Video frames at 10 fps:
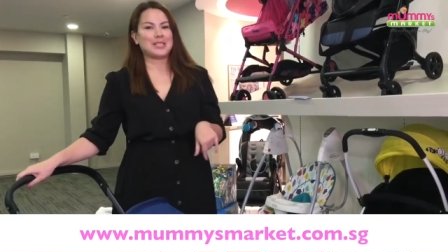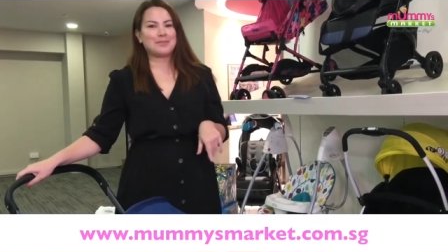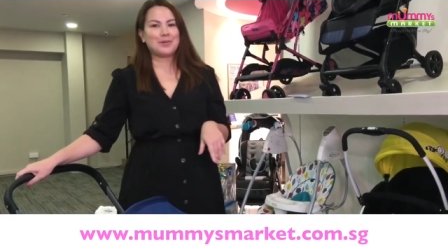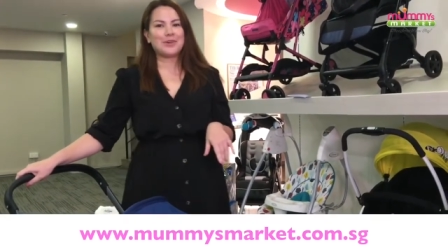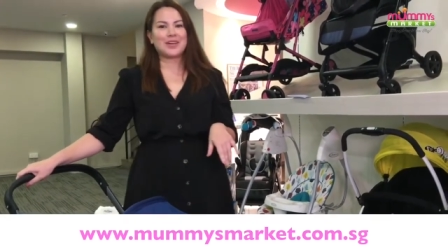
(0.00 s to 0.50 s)

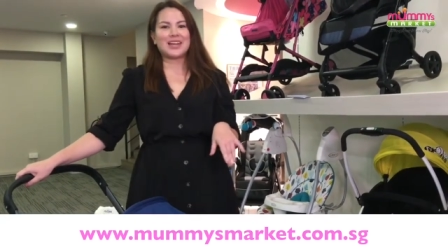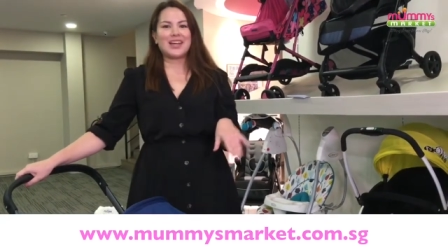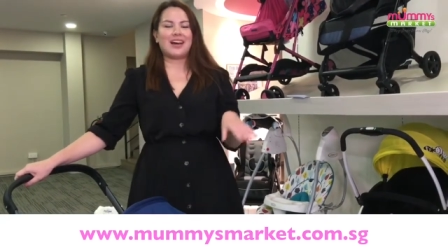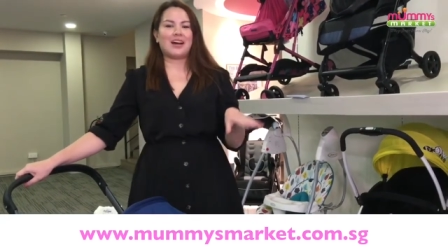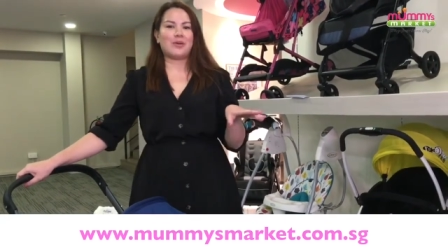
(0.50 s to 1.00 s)
Facebook,
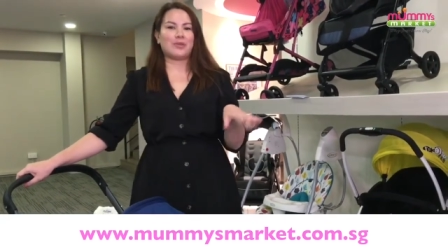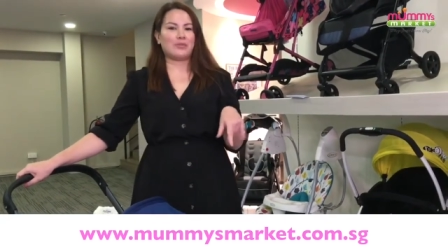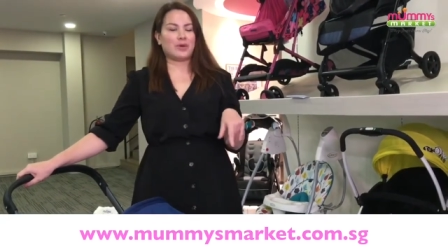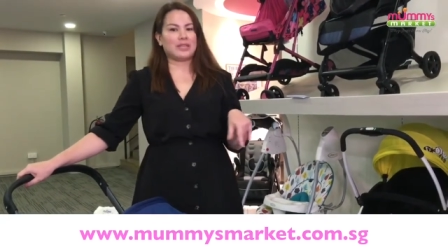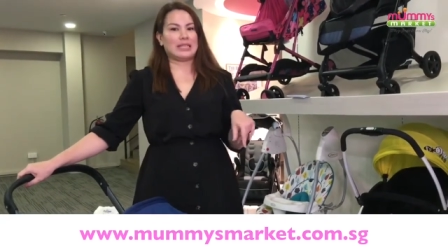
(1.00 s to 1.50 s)
uh,
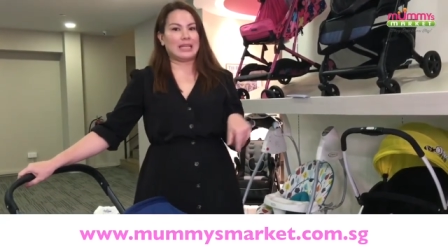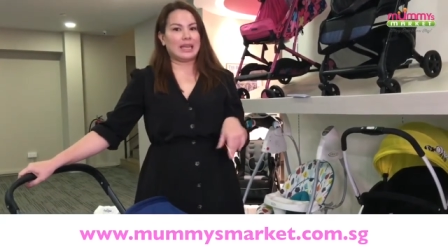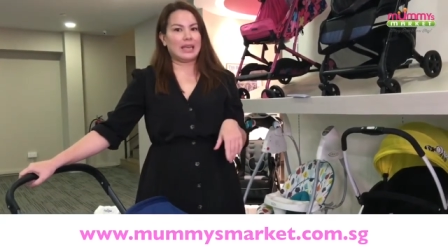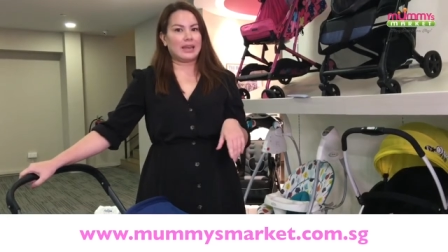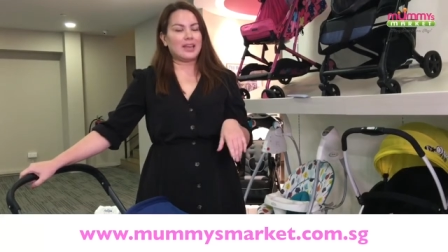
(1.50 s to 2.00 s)
we were
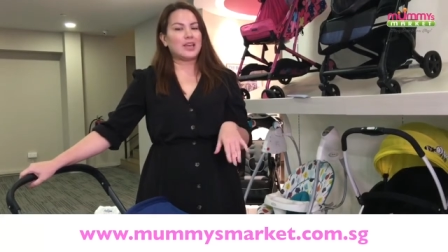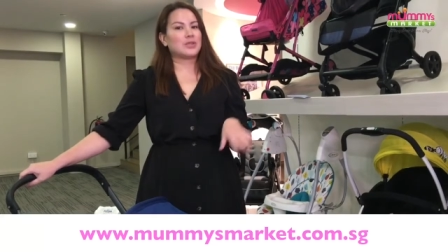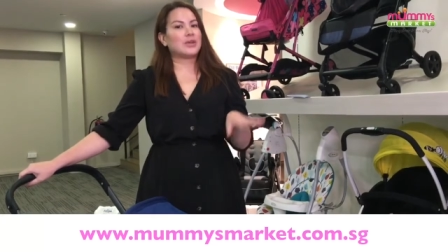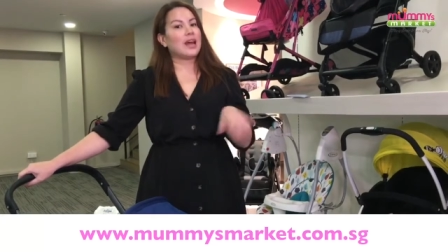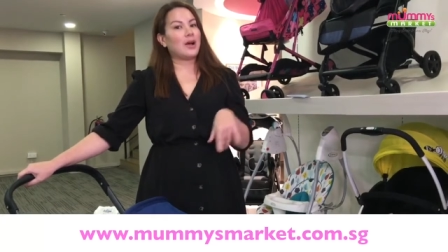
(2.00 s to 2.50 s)
delayed.
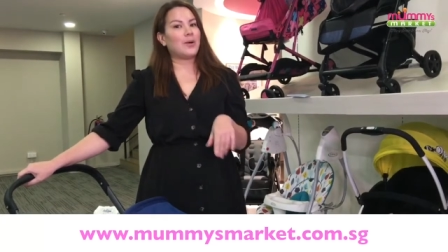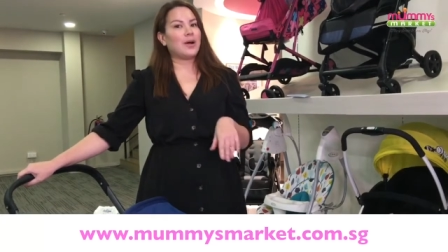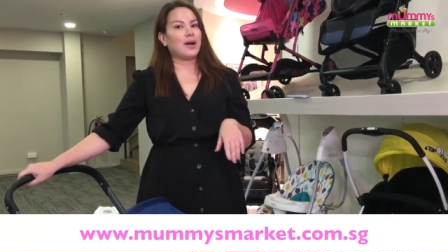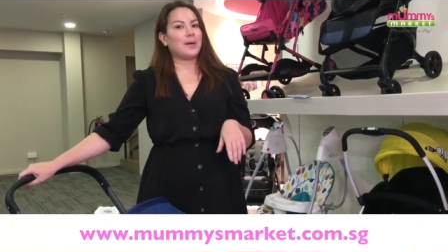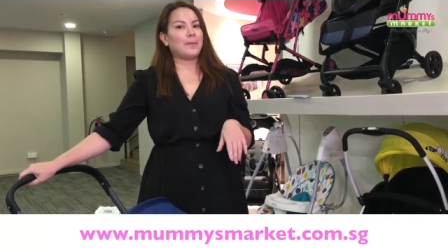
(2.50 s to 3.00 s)
So
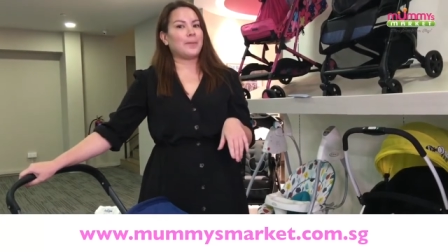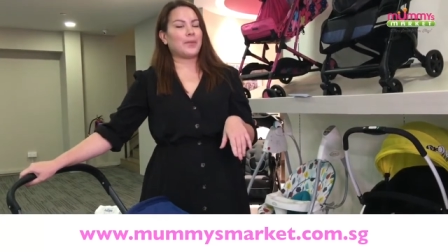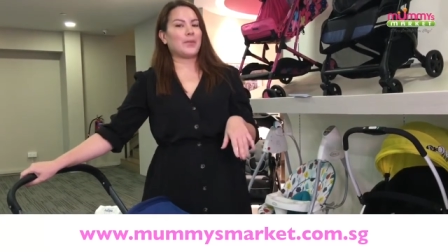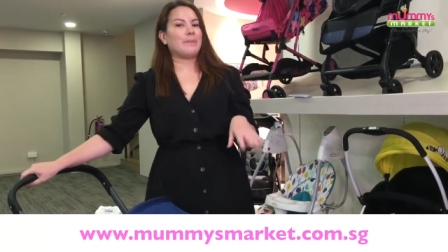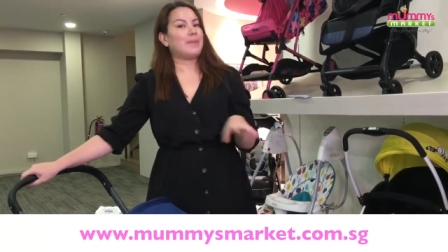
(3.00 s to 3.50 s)
now
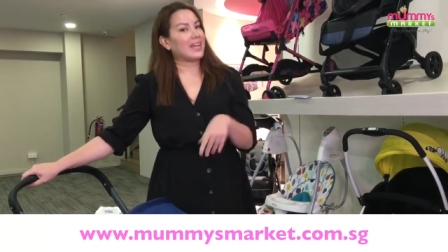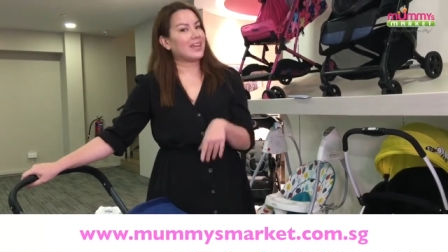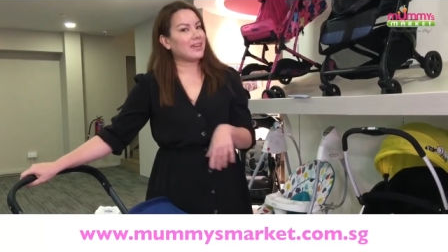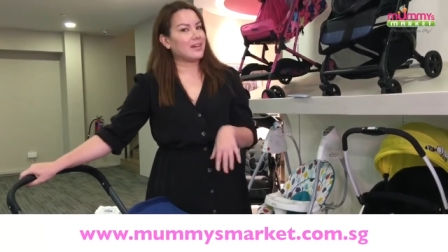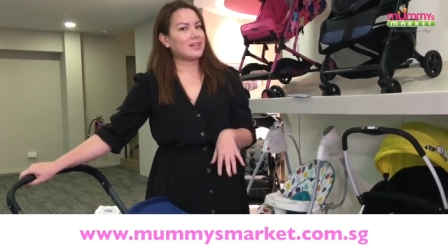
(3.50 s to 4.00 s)
um, we're back
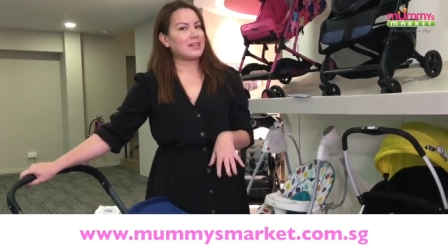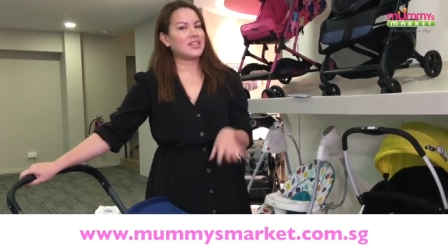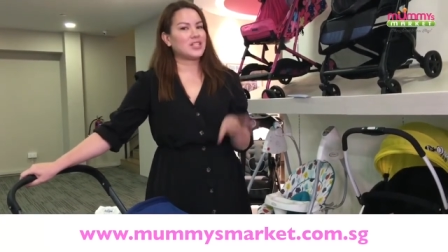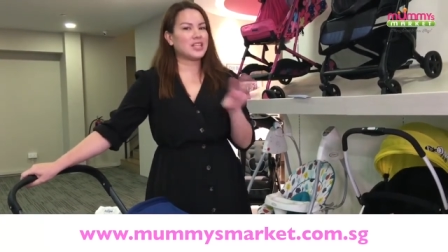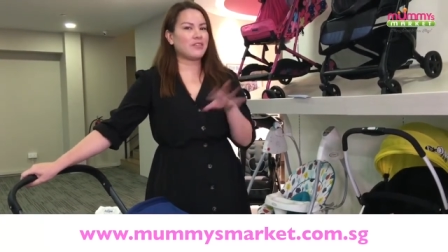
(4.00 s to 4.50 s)
here.
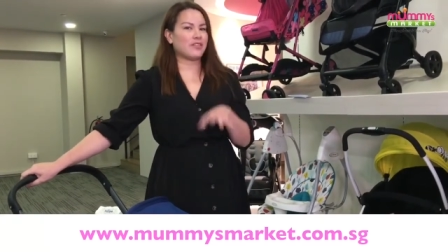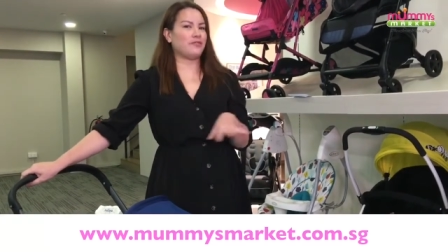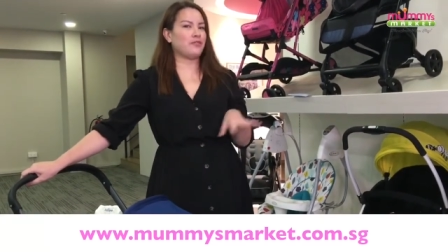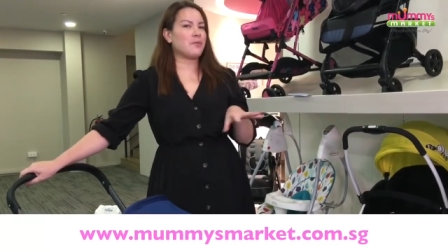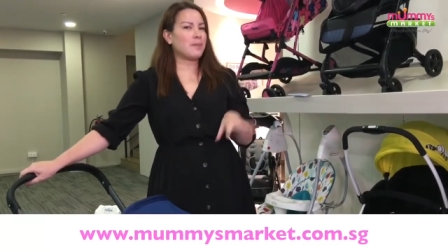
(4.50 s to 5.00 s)
Let's just give a
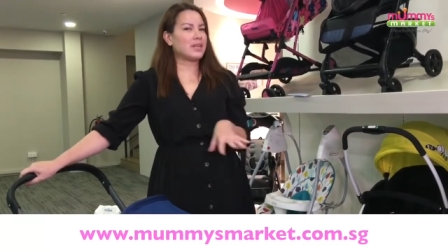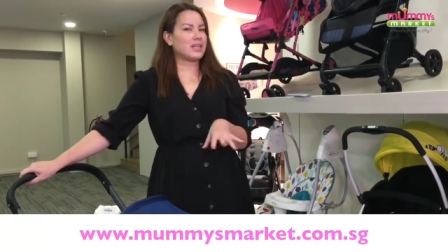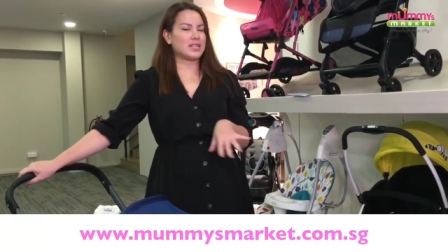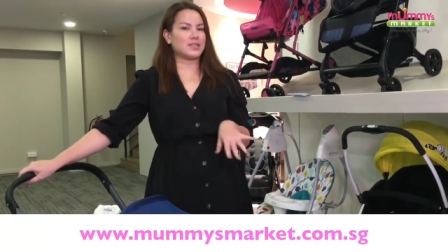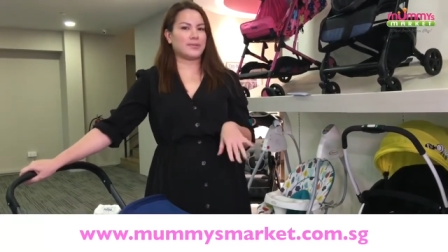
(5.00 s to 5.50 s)
few more
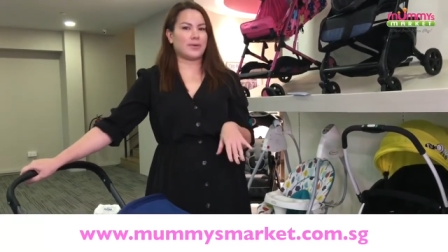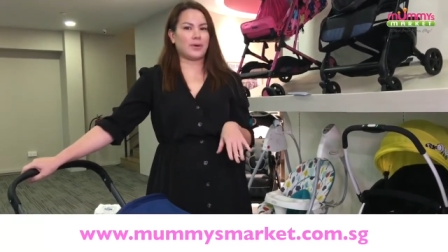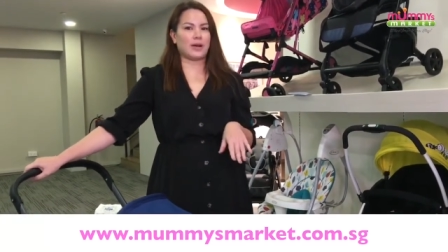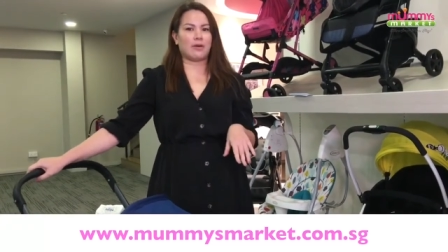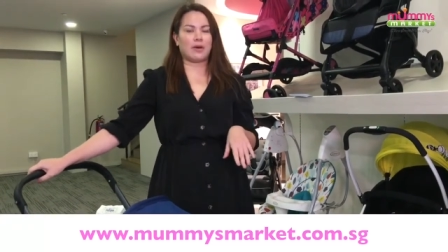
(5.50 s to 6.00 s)
minutes for
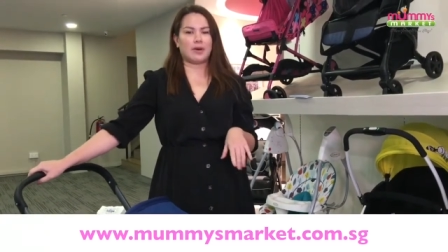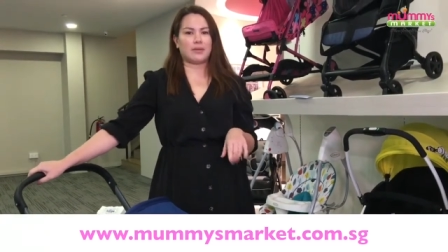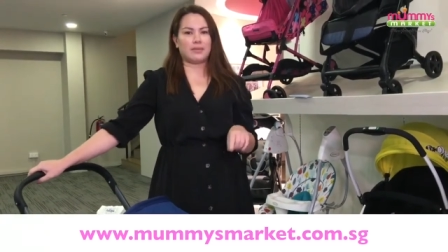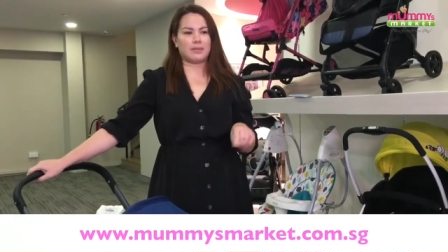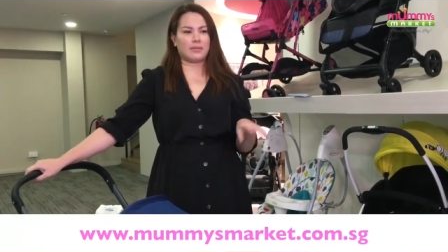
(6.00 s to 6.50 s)

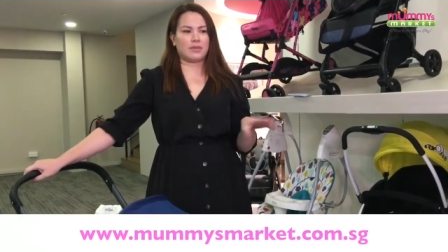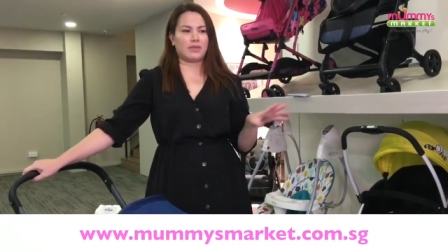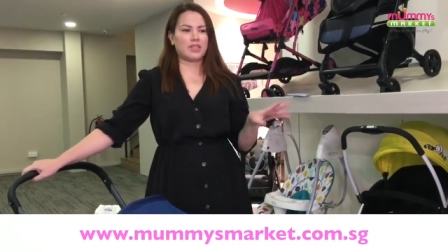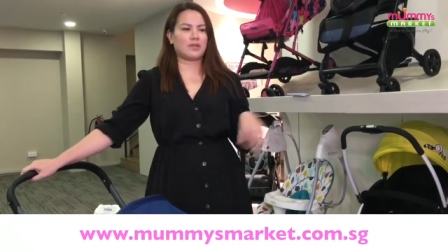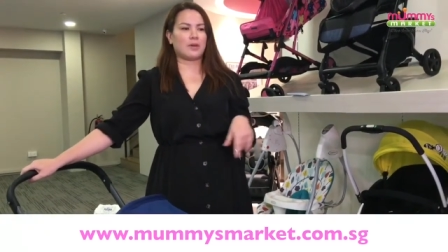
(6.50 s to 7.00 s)
our the
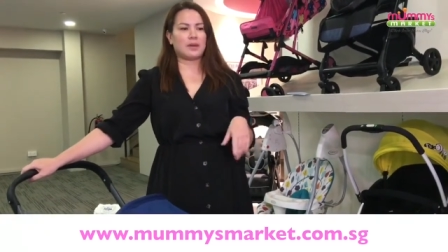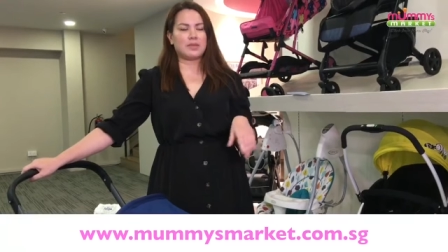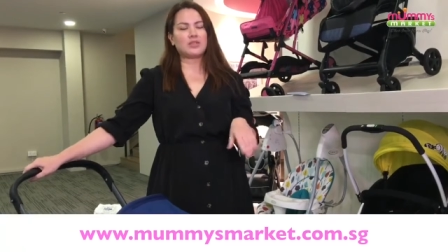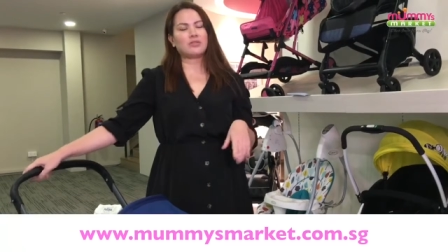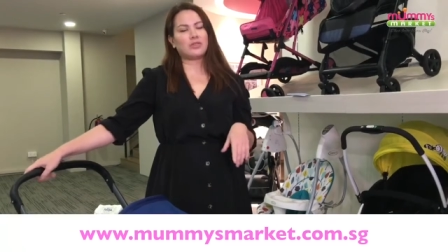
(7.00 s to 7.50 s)
rest of our
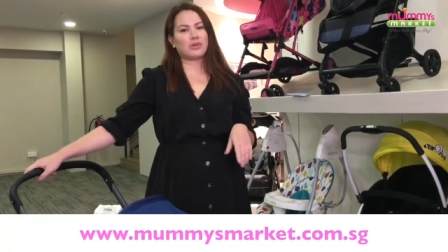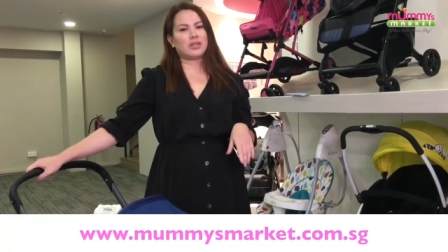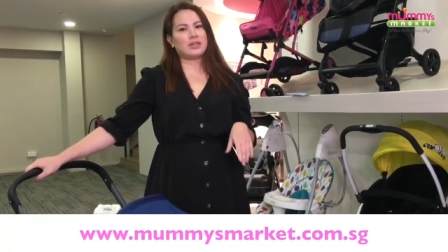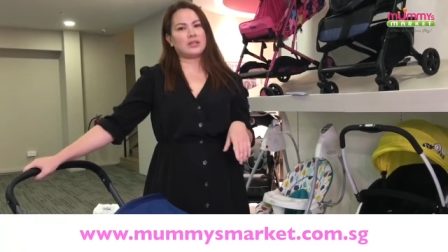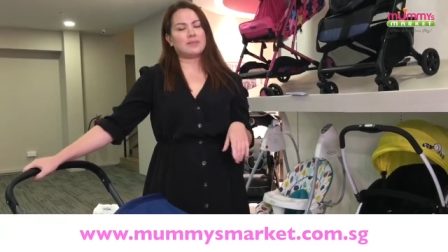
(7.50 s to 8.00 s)
mummies to
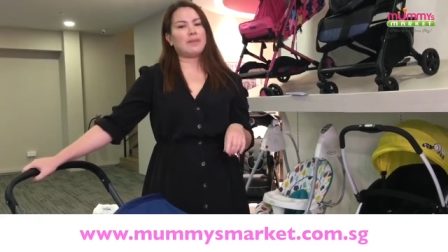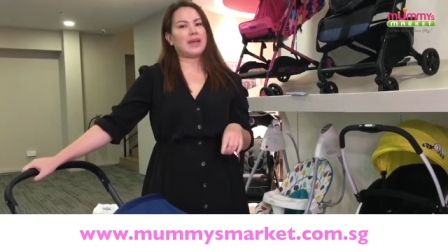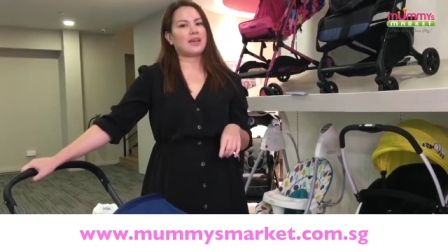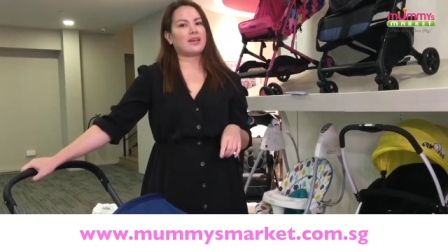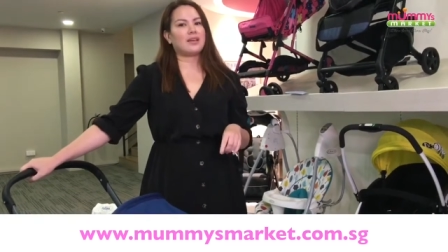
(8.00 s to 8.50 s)
join us
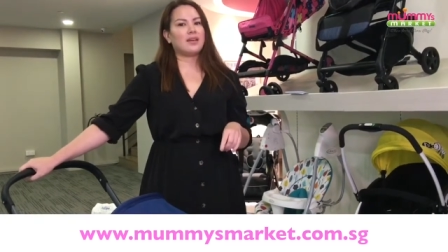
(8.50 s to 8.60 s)
back